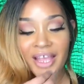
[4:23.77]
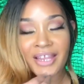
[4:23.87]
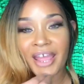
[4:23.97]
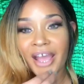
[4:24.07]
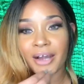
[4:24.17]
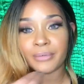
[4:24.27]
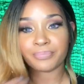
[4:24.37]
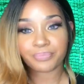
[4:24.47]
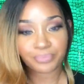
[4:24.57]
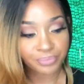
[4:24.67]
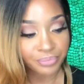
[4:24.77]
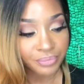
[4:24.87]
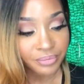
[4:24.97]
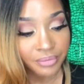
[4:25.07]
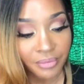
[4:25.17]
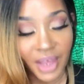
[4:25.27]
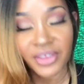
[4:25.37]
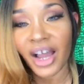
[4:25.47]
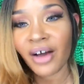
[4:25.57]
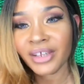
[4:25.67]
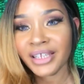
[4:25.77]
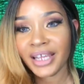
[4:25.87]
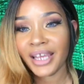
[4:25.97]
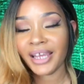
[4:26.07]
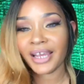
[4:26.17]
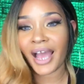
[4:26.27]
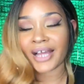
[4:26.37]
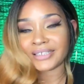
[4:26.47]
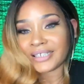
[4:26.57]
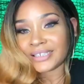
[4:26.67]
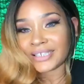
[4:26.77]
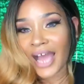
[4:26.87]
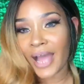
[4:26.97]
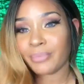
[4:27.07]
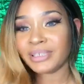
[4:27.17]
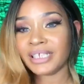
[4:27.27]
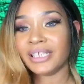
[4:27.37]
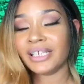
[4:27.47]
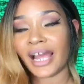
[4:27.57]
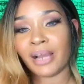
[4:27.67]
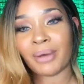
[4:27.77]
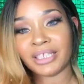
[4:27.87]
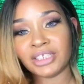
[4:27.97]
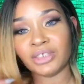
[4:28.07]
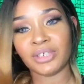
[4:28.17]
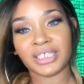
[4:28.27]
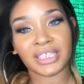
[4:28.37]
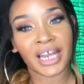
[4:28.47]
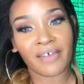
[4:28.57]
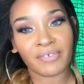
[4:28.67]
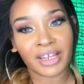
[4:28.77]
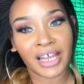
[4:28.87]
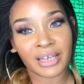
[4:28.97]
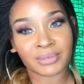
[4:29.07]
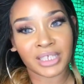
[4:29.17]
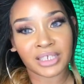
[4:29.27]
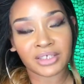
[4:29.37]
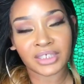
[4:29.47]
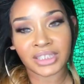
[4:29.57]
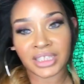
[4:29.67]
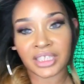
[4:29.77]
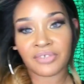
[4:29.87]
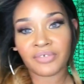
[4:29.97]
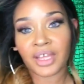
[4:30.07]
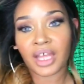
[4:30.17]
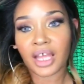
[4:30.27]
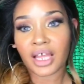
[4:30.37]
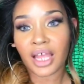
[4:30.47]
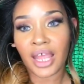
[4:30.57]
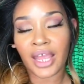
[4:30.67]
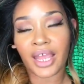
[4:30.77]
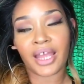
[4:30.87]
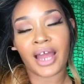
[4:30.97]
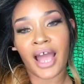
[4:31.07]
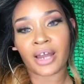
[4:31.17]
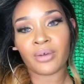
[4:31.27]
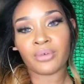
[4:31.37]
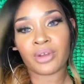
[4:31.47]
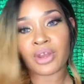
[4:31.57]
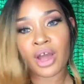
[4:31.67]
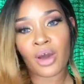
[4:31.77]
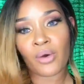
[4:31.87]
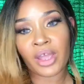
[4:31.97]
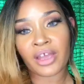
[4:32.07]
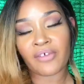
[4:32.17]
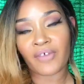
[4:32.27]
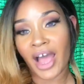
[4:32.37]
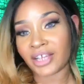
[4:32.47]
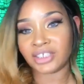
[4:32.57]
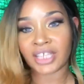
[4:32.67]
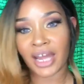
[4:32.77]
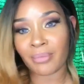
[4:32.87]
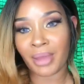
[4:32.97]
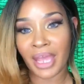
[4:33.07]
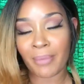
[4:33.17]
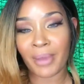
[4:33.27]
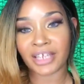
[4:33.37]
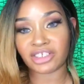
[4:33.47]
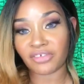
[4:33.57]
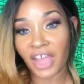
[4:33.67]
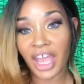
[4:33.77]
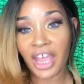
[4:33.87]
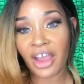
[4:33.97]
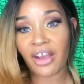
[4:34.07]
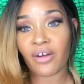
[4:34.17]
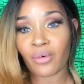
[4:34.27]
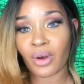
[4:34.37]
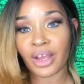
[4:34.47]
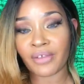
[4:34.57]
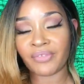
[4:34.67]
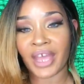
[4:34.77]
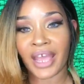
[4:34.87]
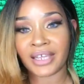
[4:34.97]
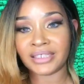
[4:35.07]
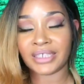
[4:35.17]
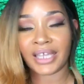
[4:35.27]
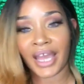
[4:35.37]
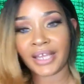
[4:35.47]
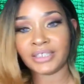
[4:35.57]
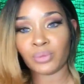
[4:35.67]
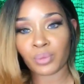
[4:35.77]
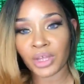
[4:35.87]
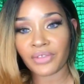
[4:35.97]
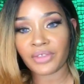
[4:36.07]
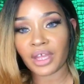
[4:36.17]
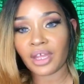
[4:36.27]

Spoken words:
Now, the only thing I did not particularly like about this unit is that I felt like it was a little stiff. And I don't know if I just got a bad batch of hair or if that is the case with